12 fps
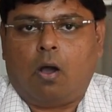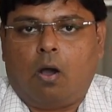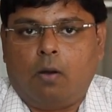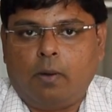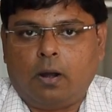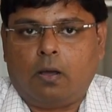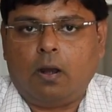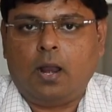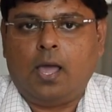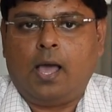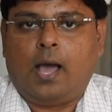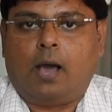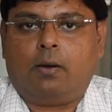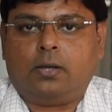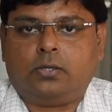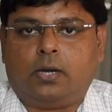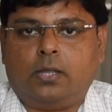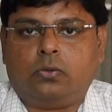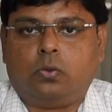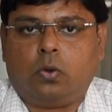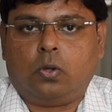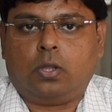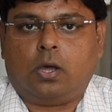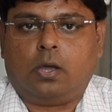Overall, our study
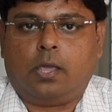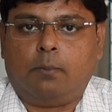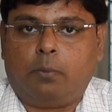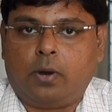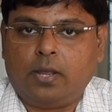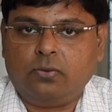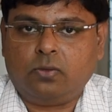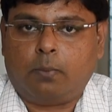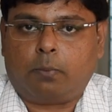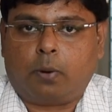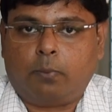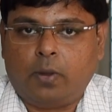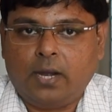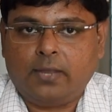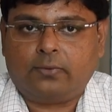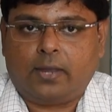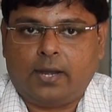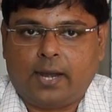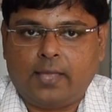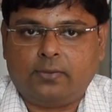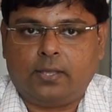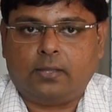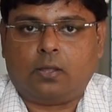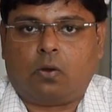shows the importance of properly
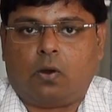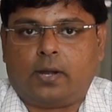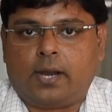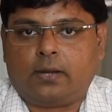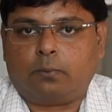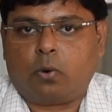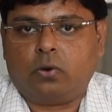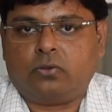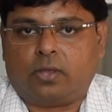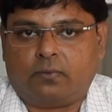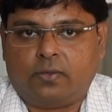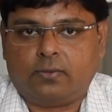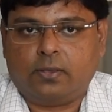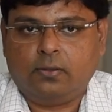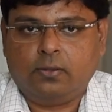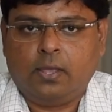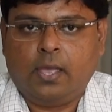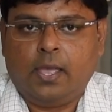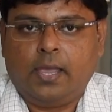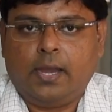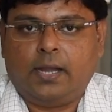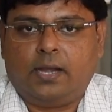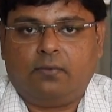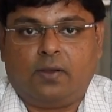sanitizing the contact-prone surfaces
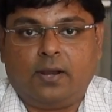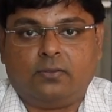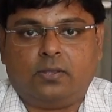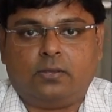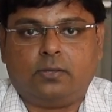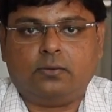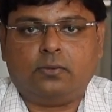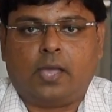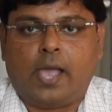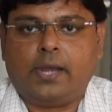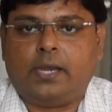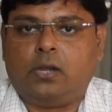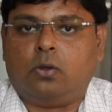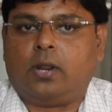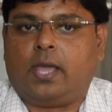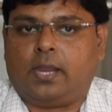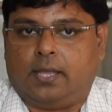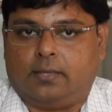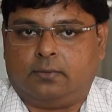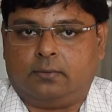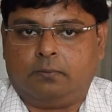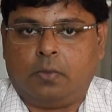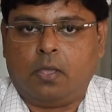in different seasons and indoor areas.